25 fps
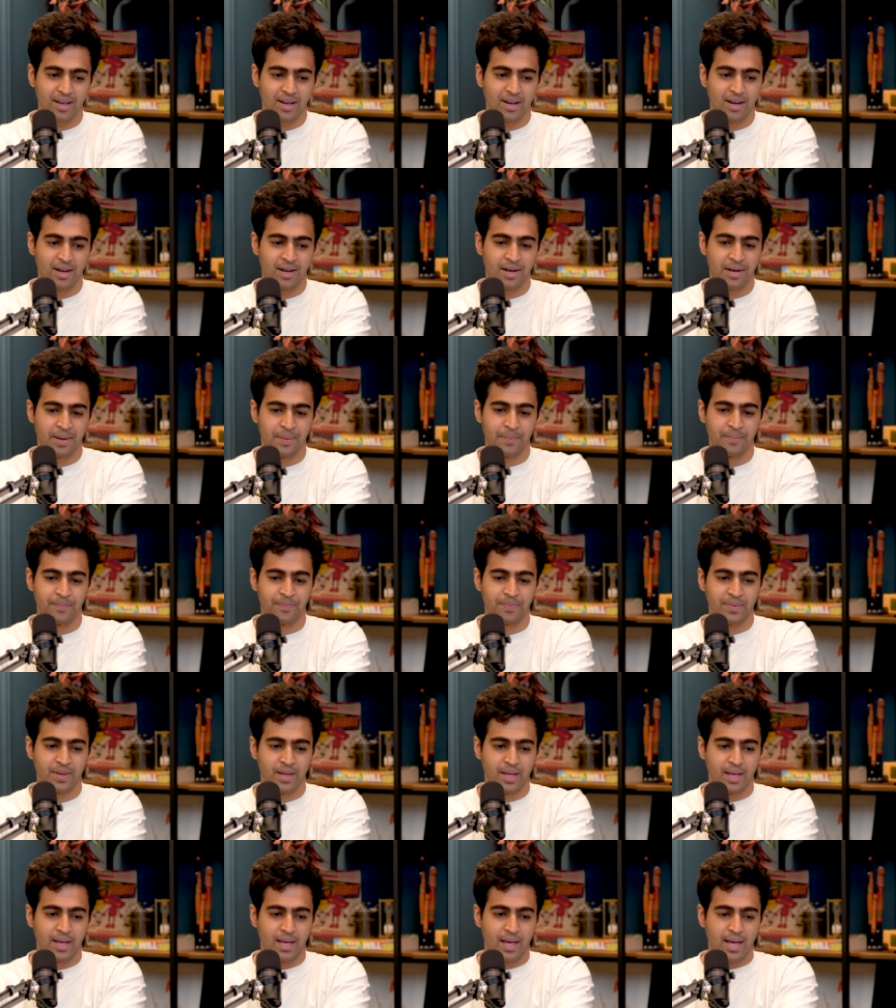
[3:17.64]
Um,
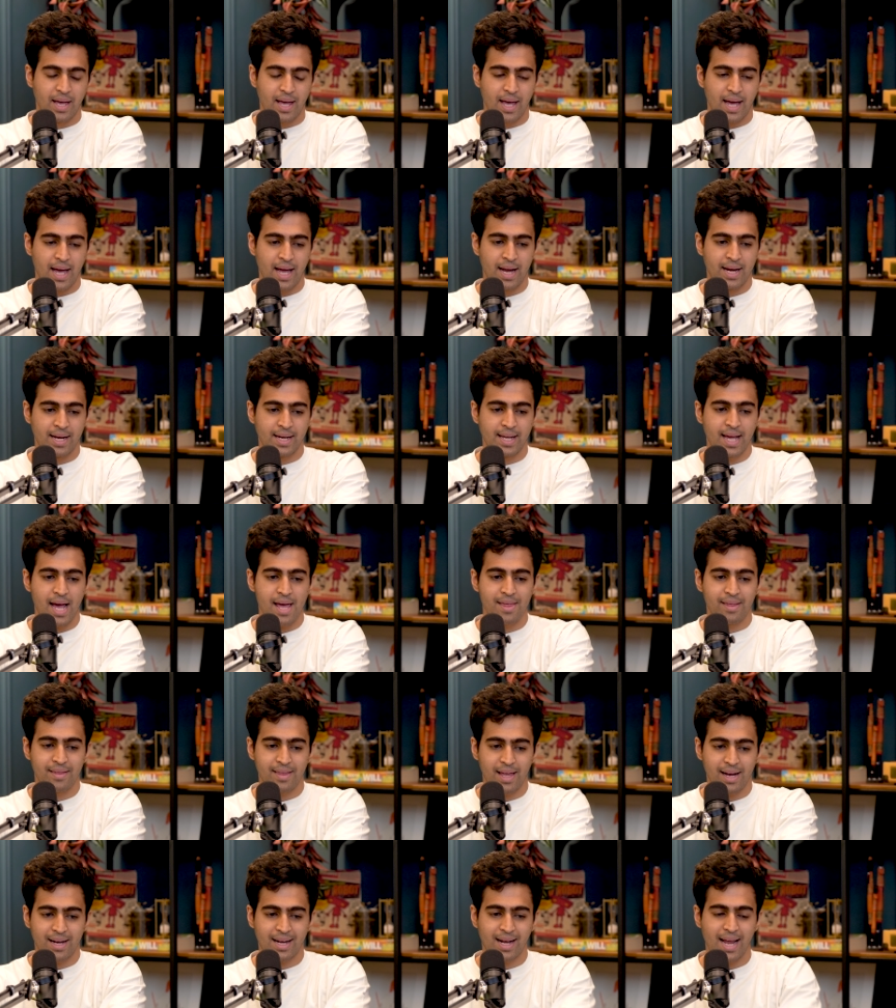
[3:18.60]
and yeah, I
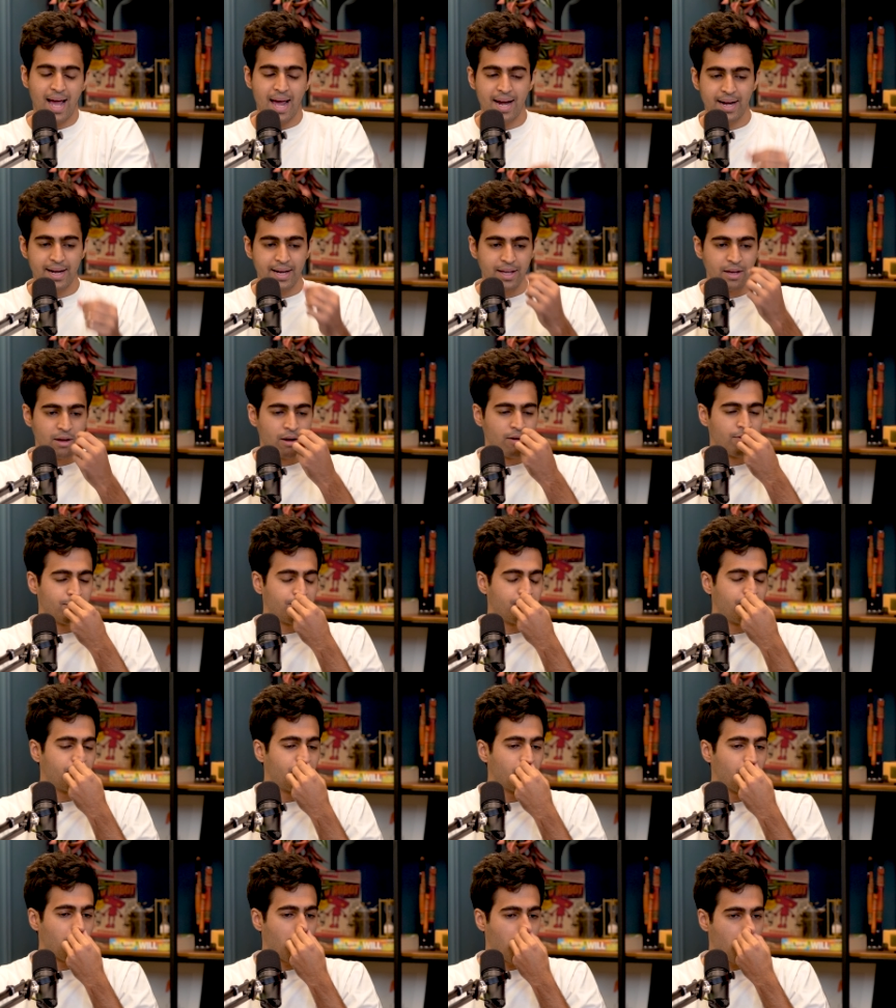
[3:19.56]
think that clarity of
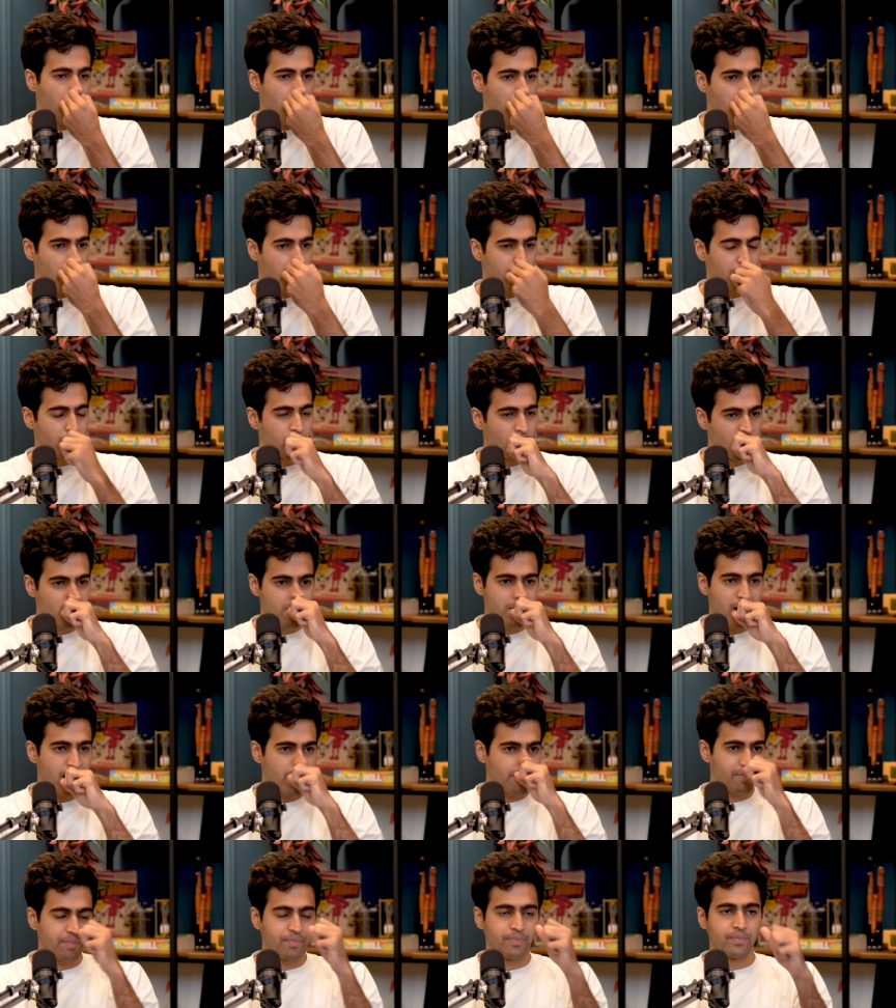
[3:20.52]

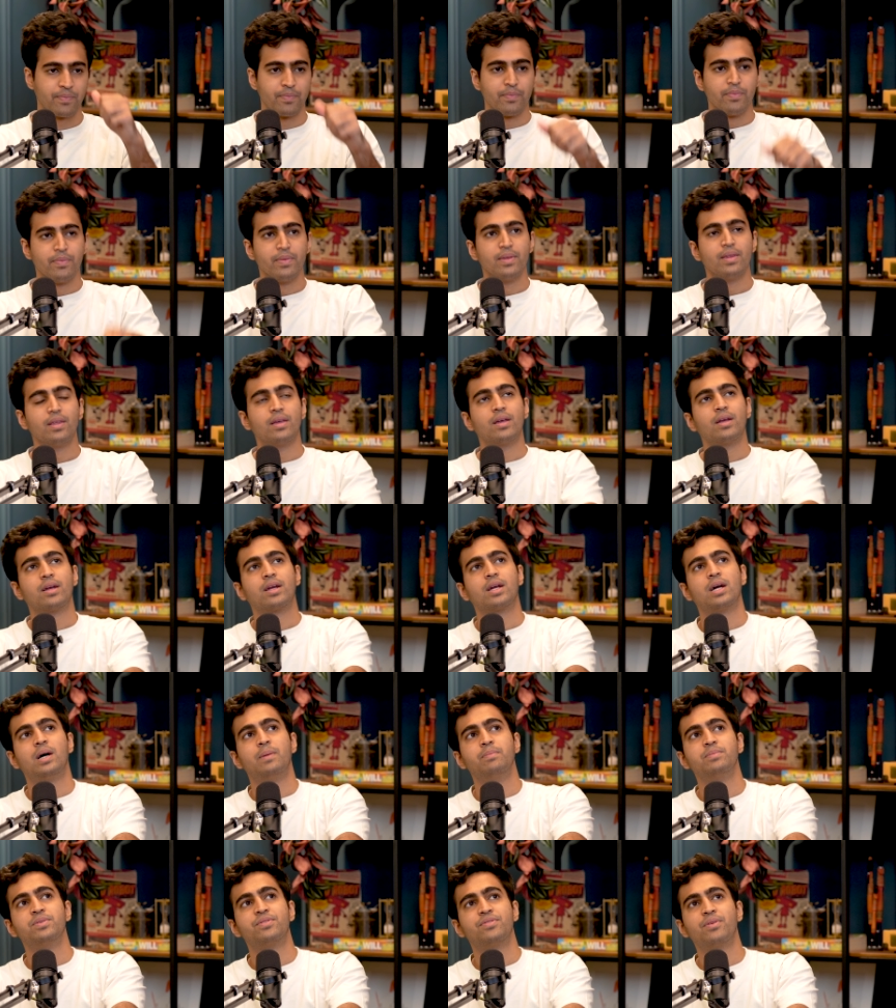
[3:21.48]
roadmap
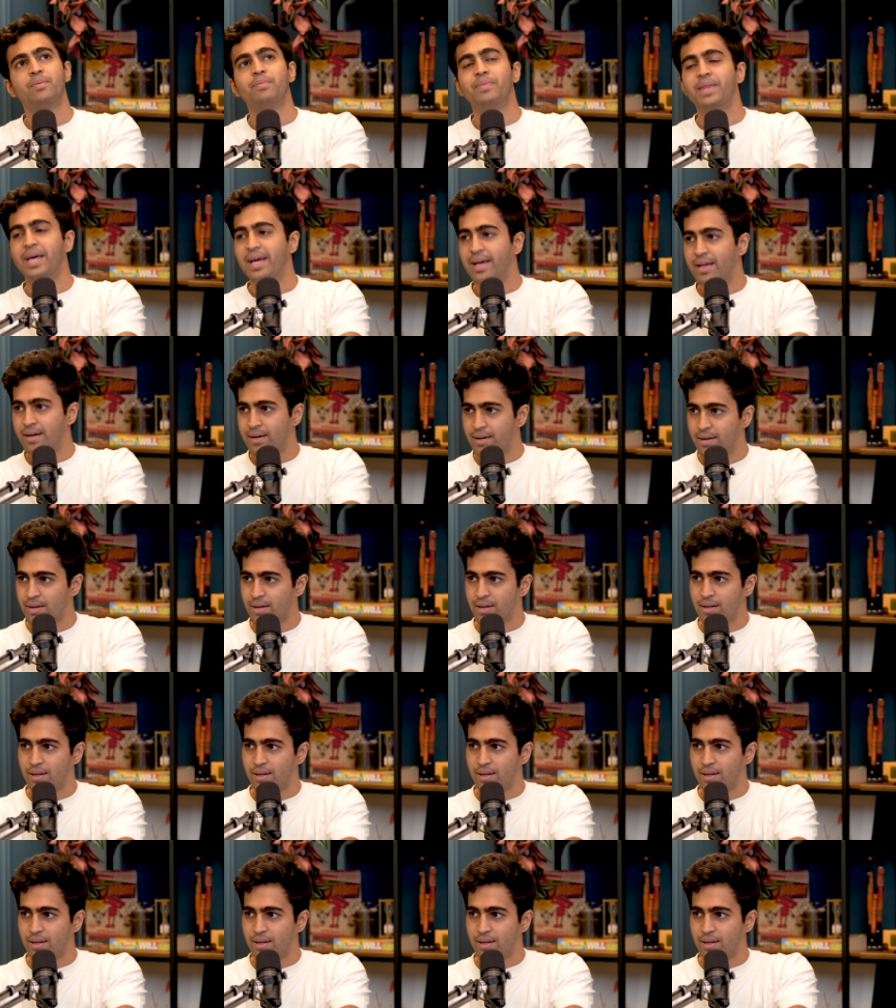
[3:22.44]
comes from there.